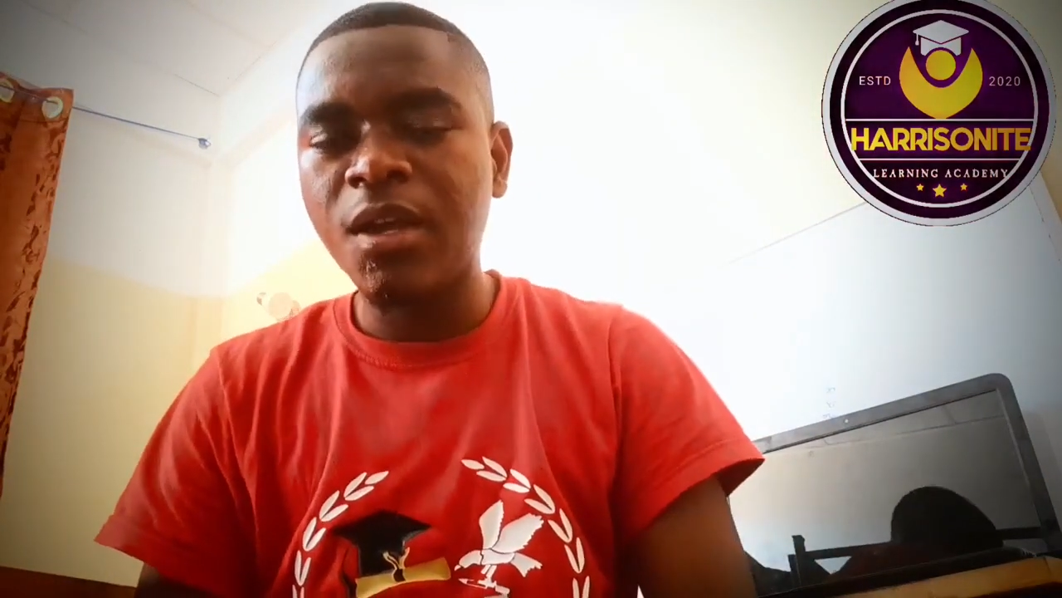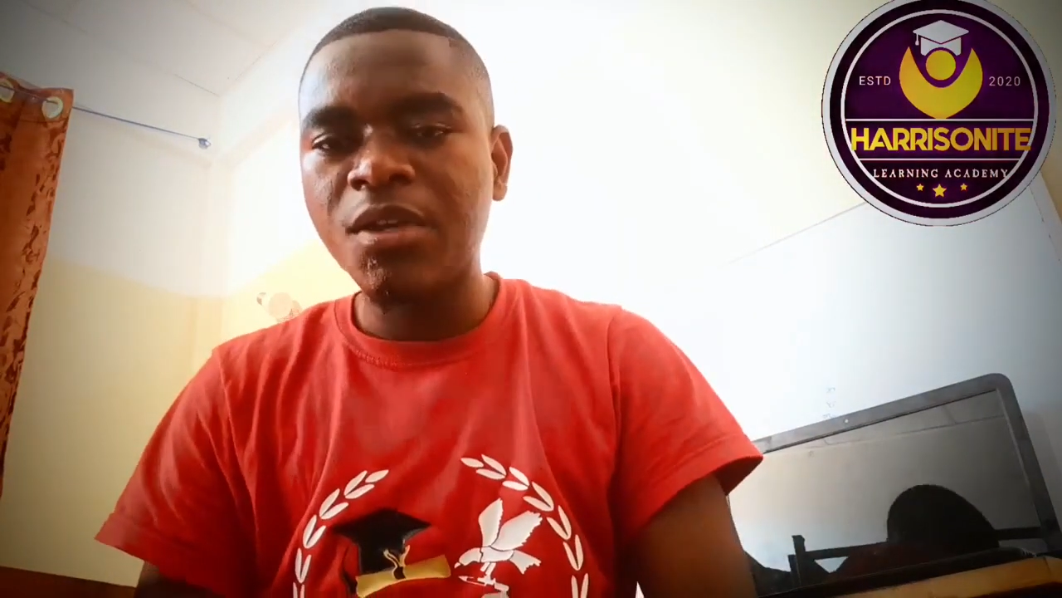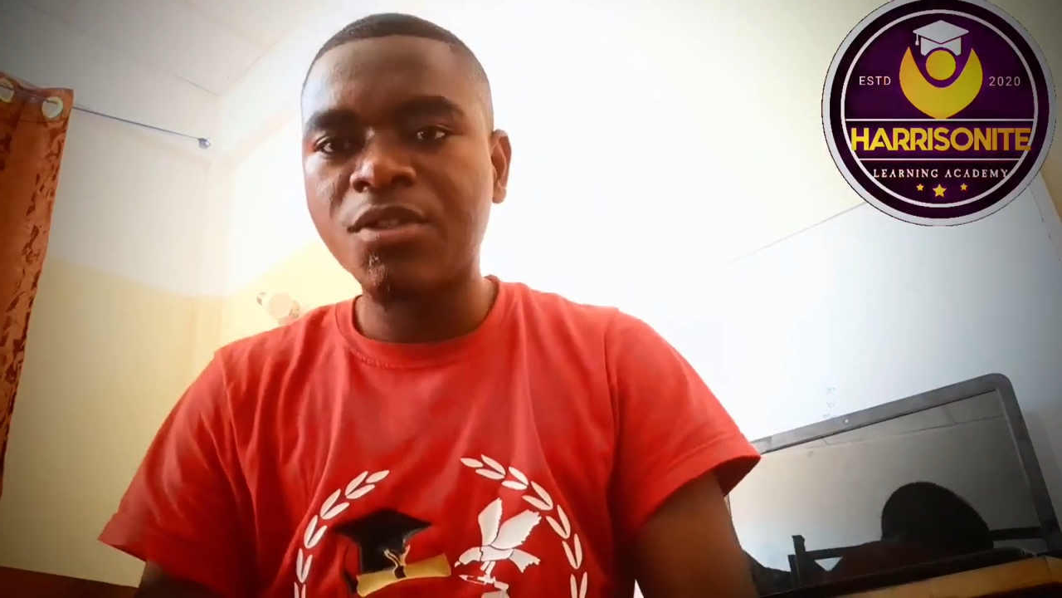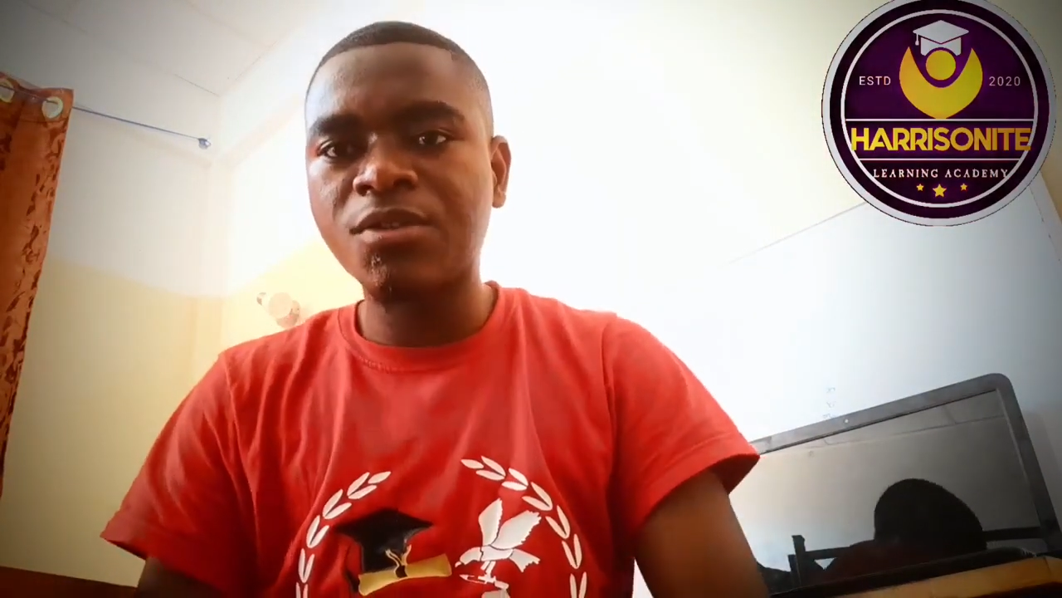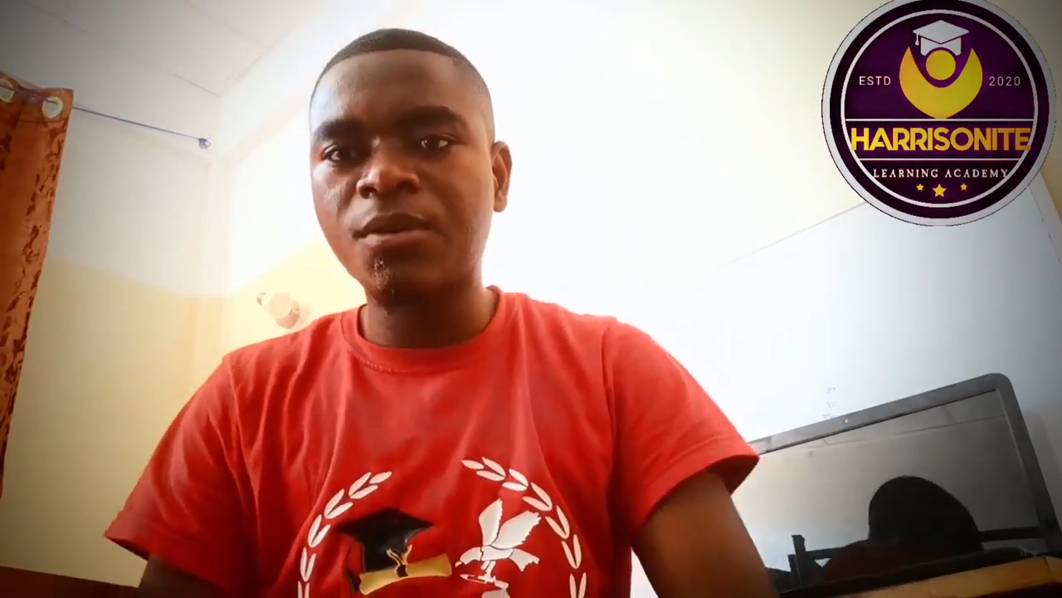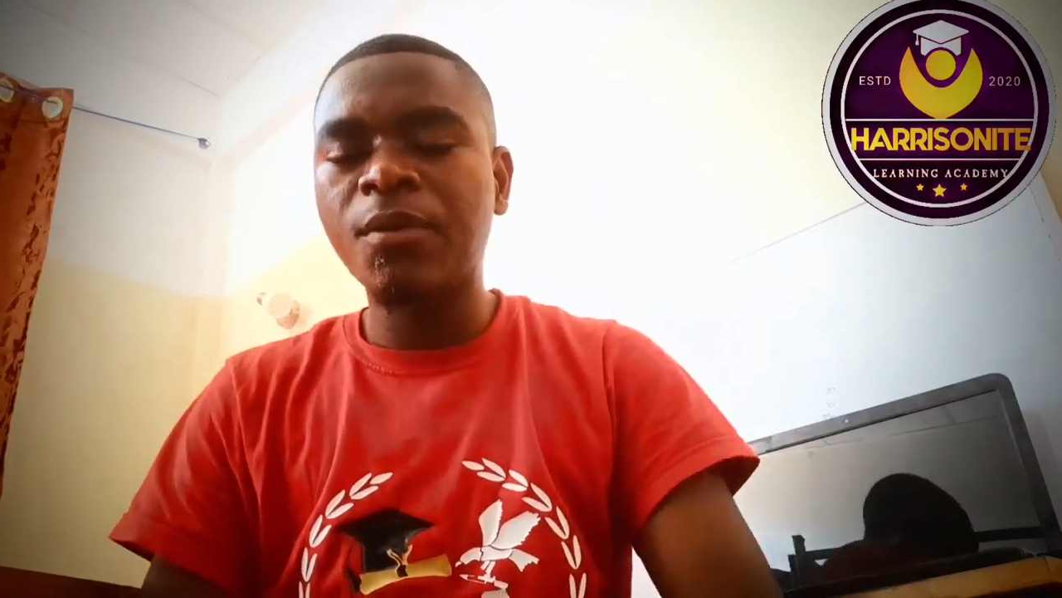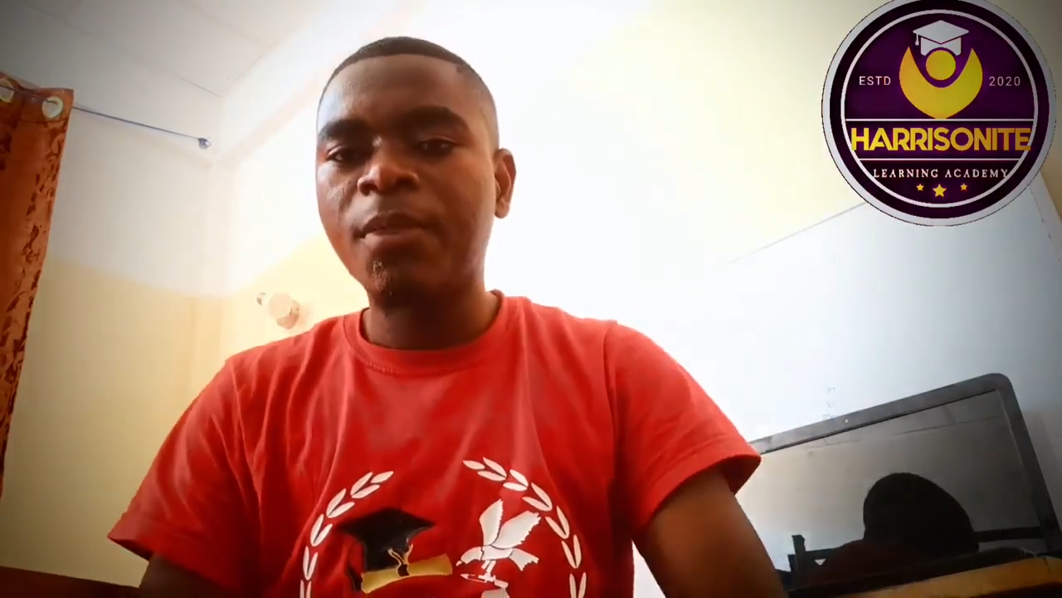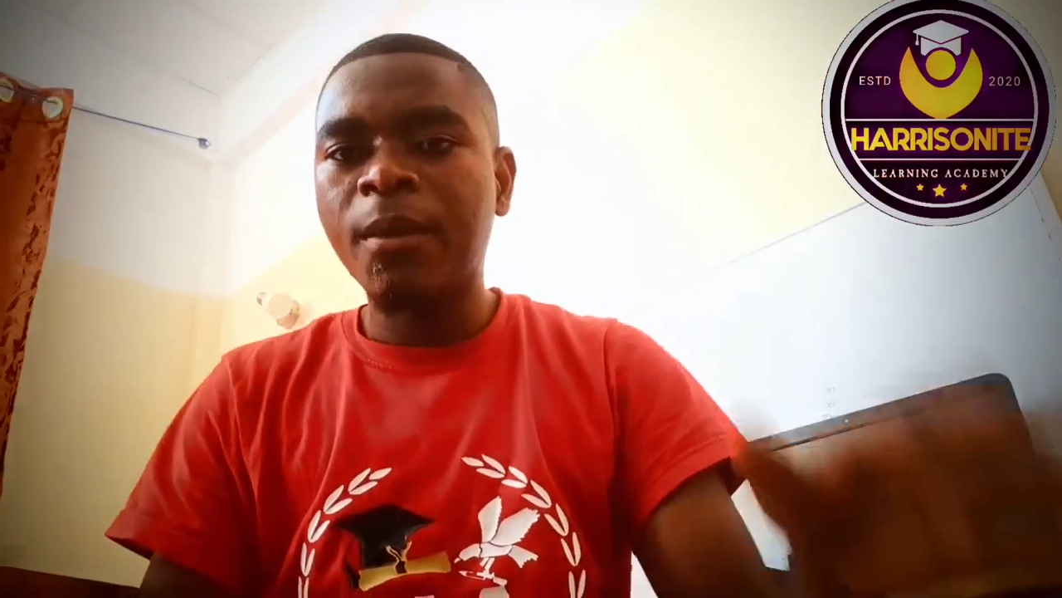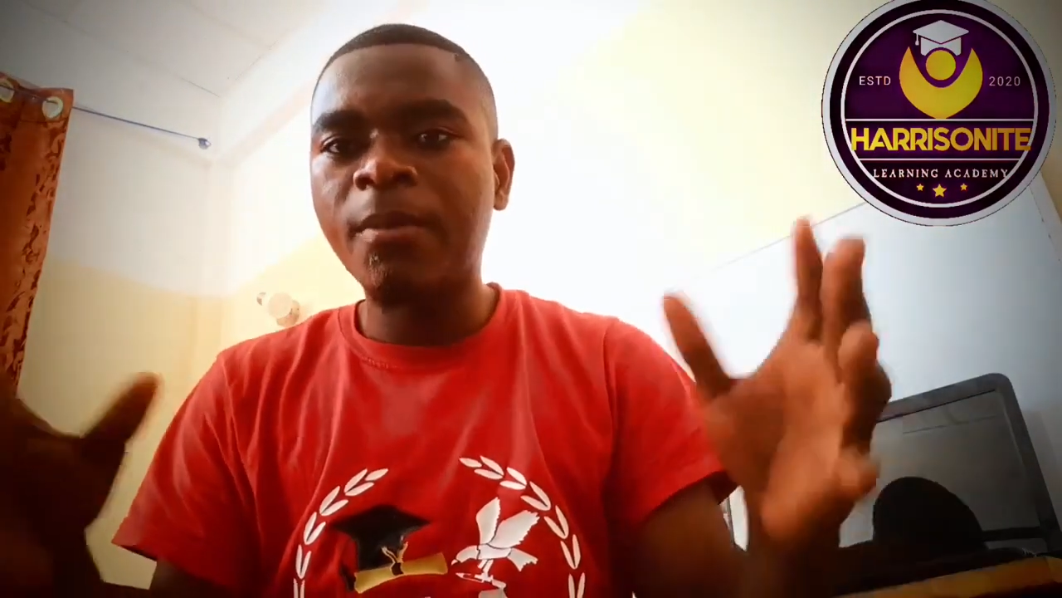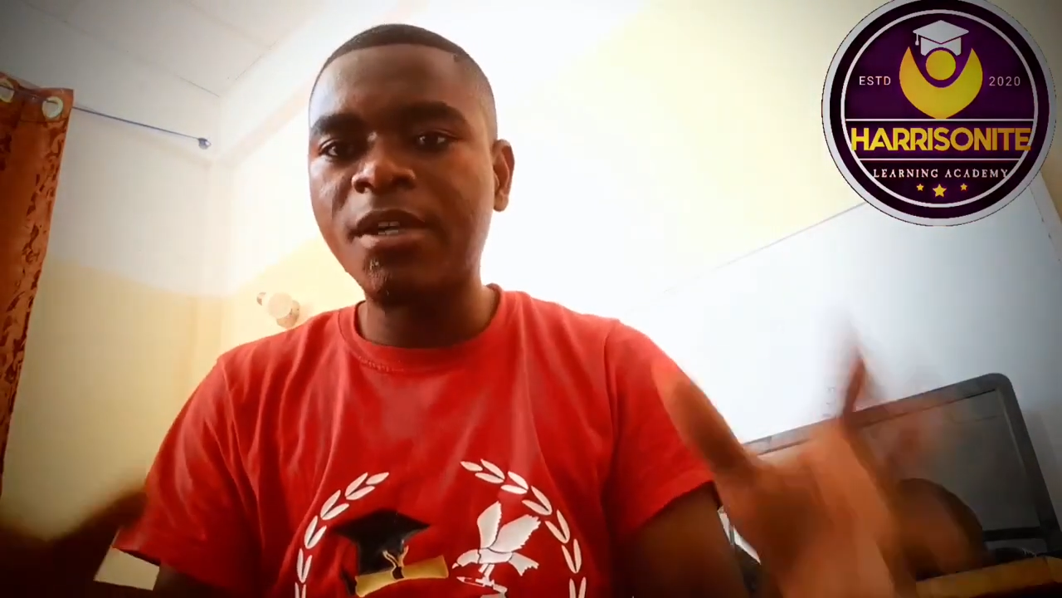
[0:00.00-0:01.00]
So
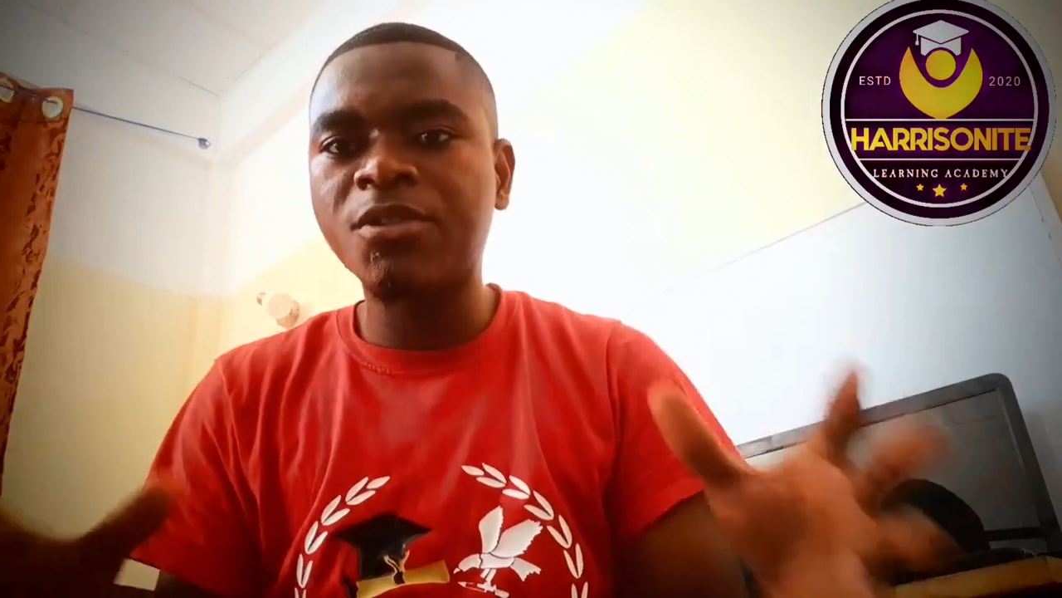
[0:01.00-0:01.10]
make